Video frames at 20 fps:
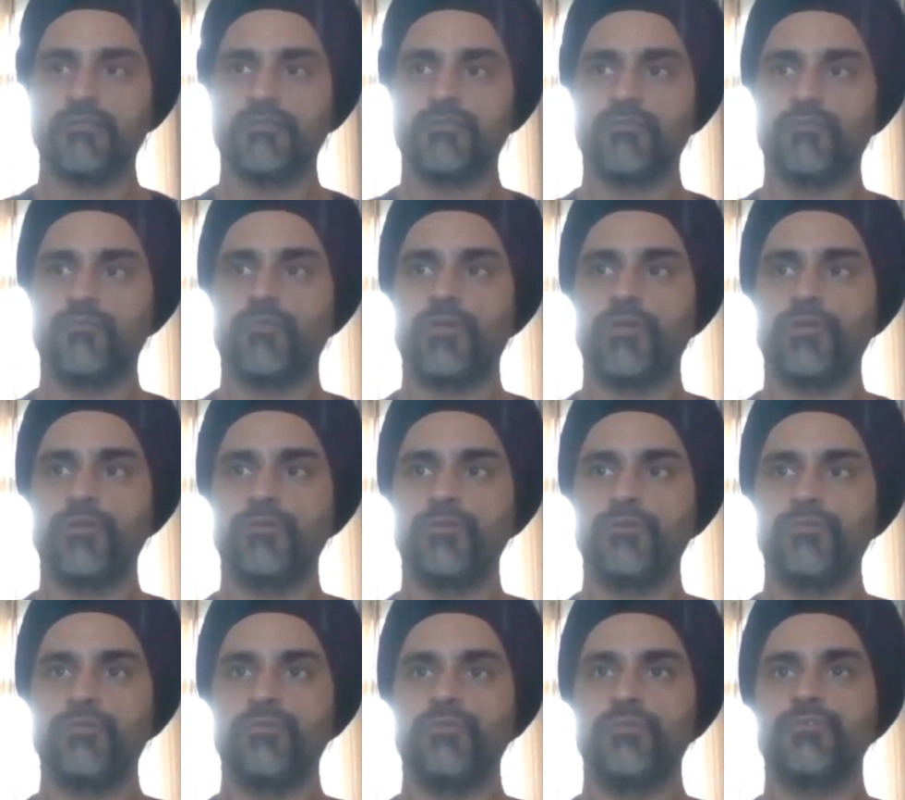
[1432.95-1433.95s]
So what
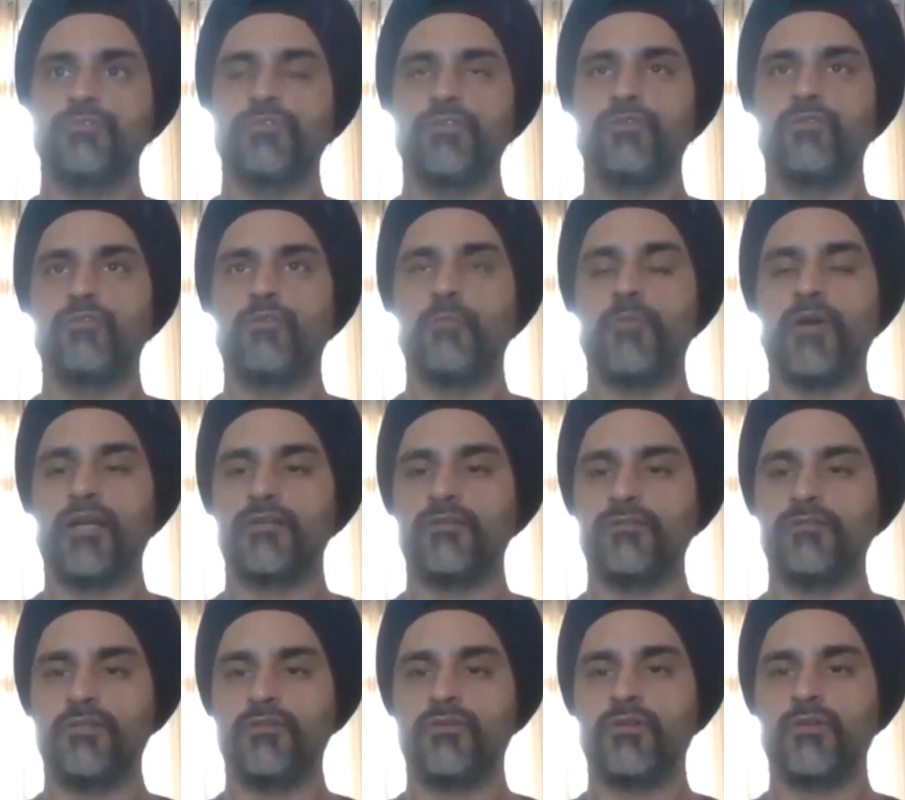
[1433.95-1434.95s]
do? So you go back
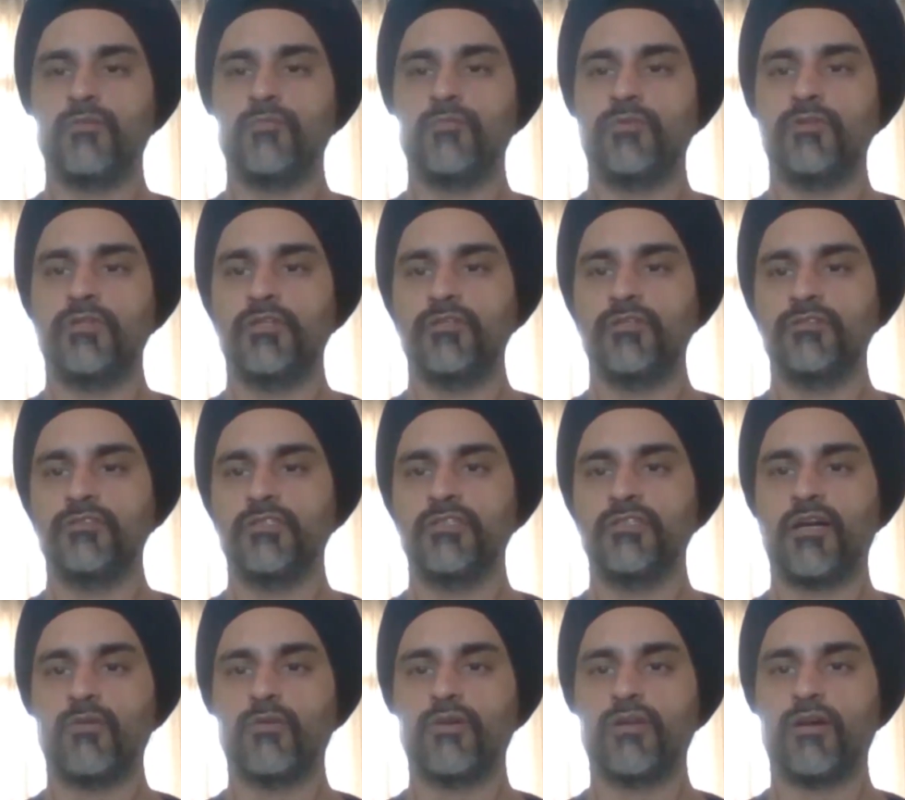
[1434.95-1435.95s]
to the drawing board and you see
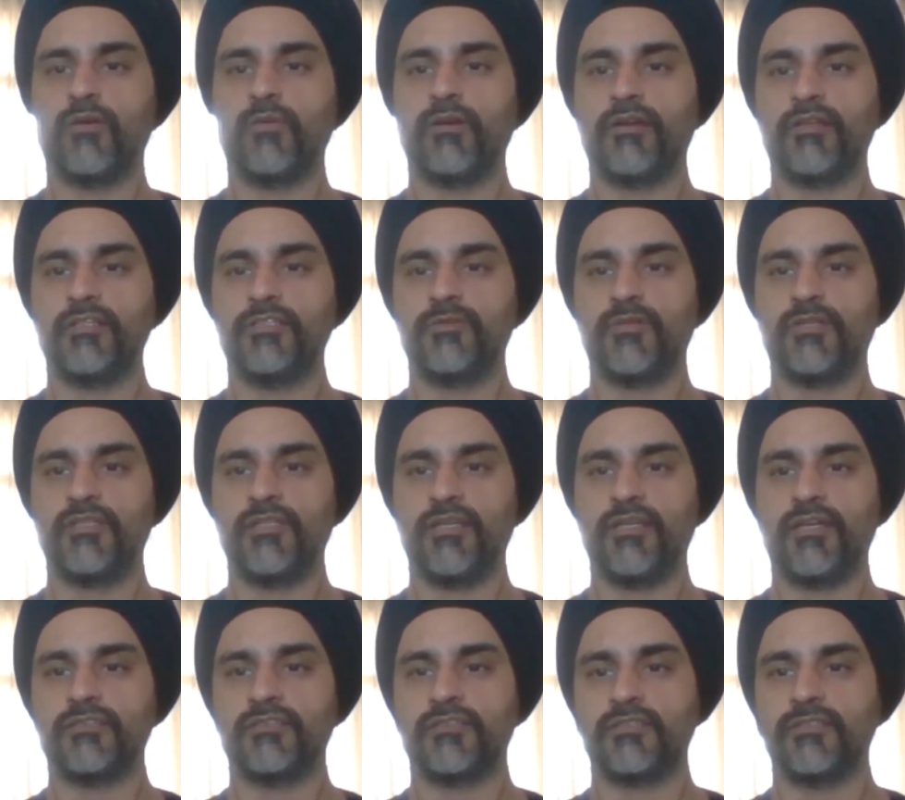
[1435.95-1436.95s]
how I can sweat the
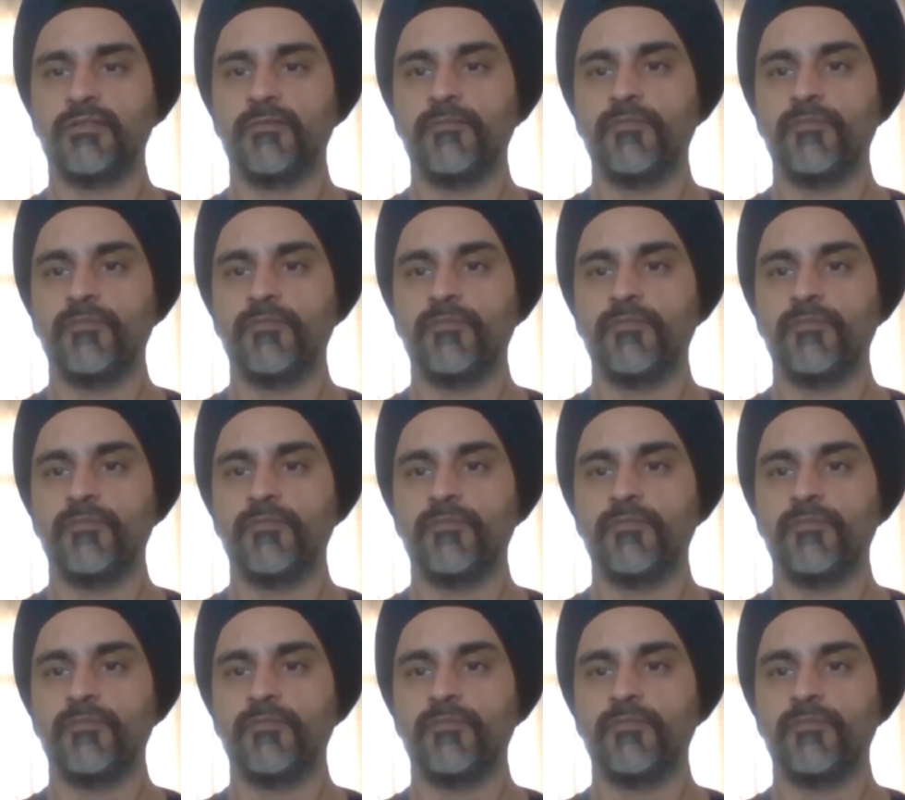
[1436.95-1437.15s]
asset.